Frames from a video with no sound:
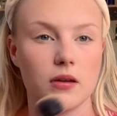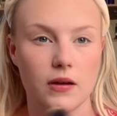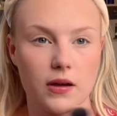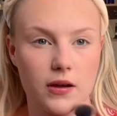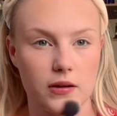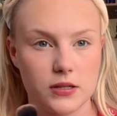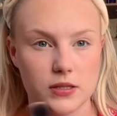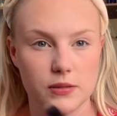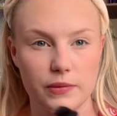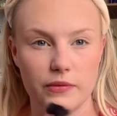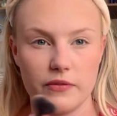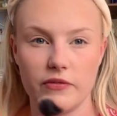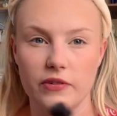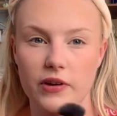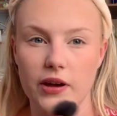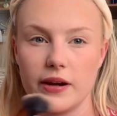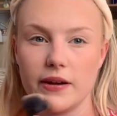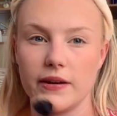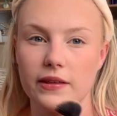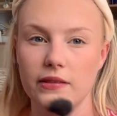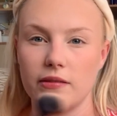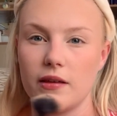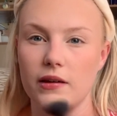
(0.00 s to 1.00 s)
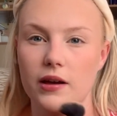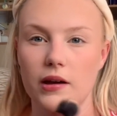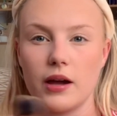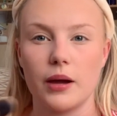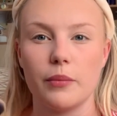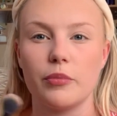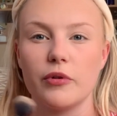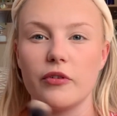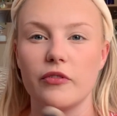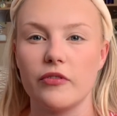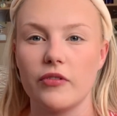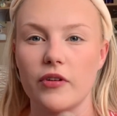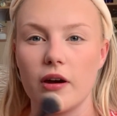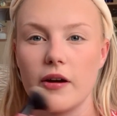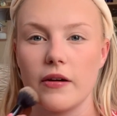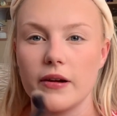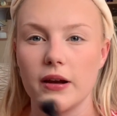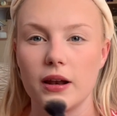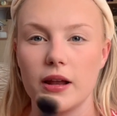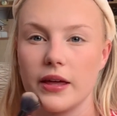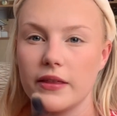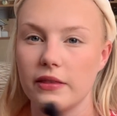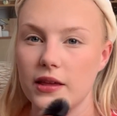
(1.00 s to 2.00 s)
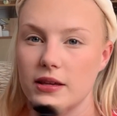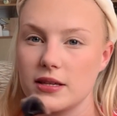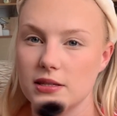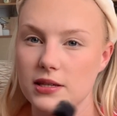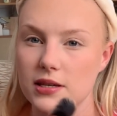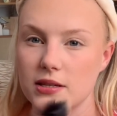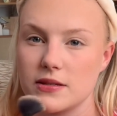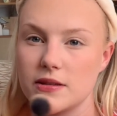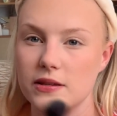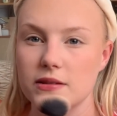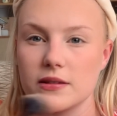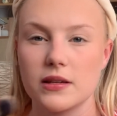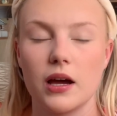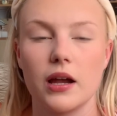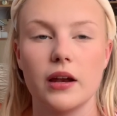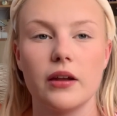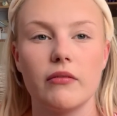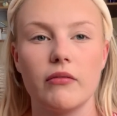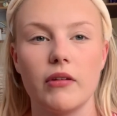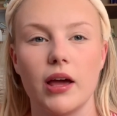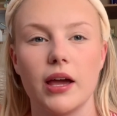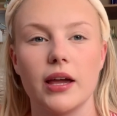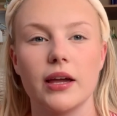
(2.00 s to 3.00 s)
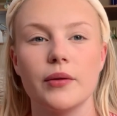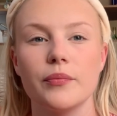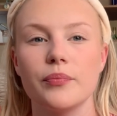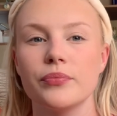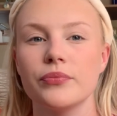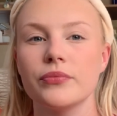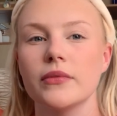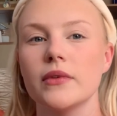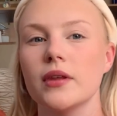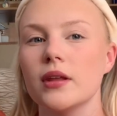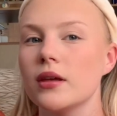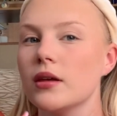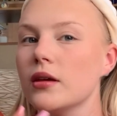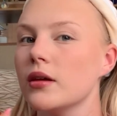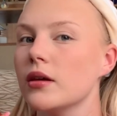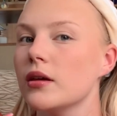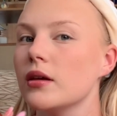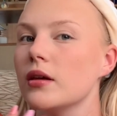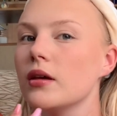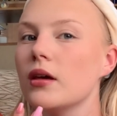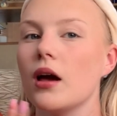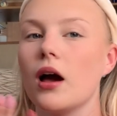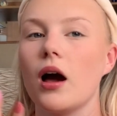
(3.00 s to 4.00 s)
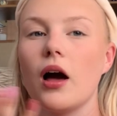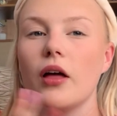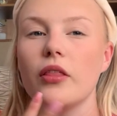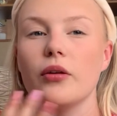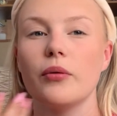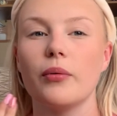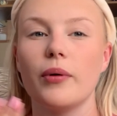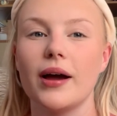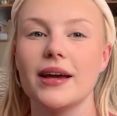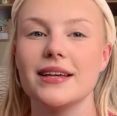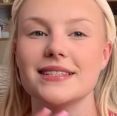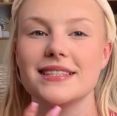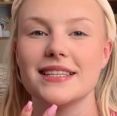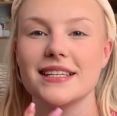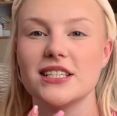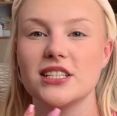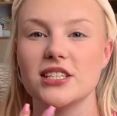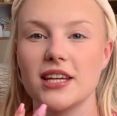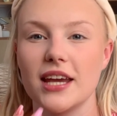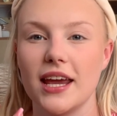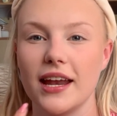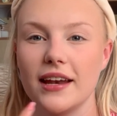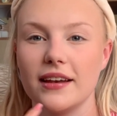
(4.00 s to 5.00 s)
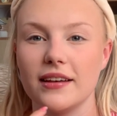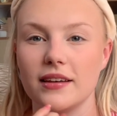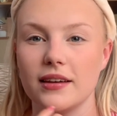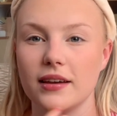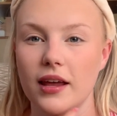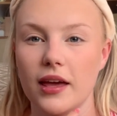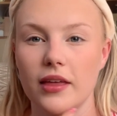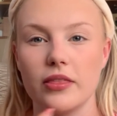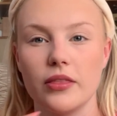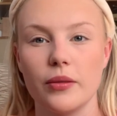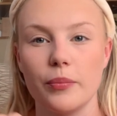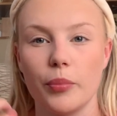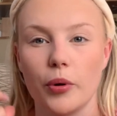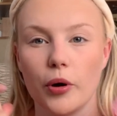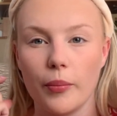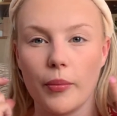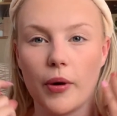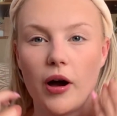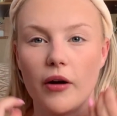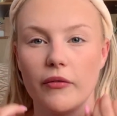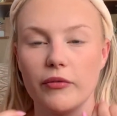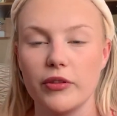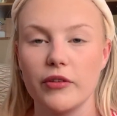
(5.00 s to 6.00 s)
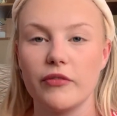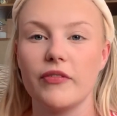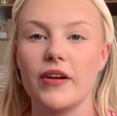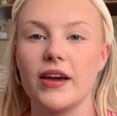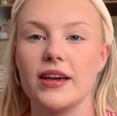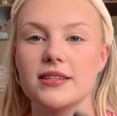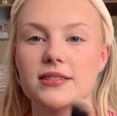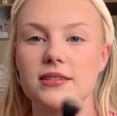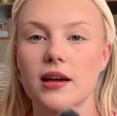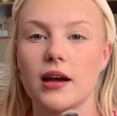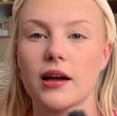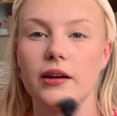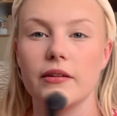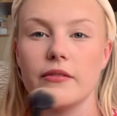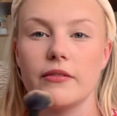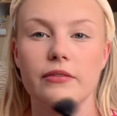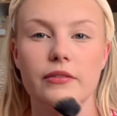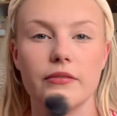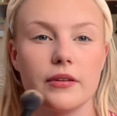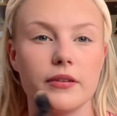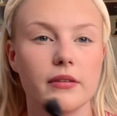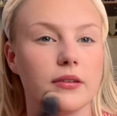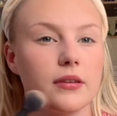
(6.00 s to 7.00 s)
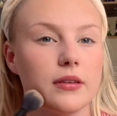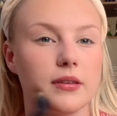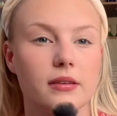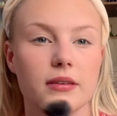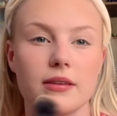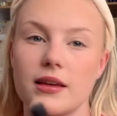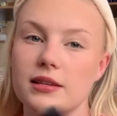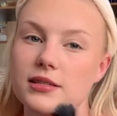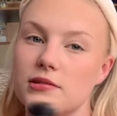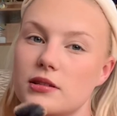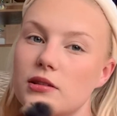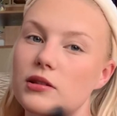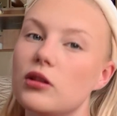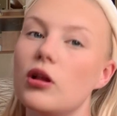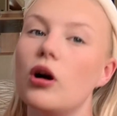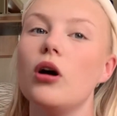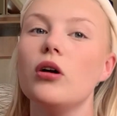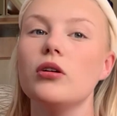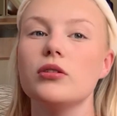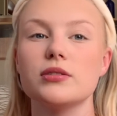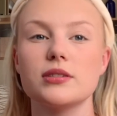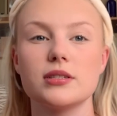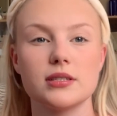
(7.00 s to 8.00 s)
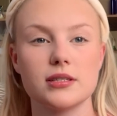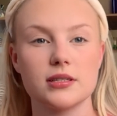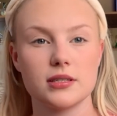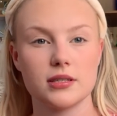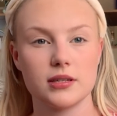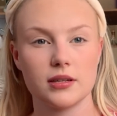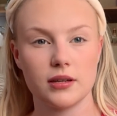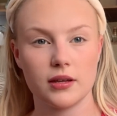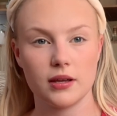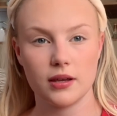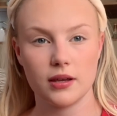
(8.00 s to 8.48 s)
I've just been finding that I prefer it like this because it's kind of like, otherwise the chin and the bottom half of the face kind of gets lost,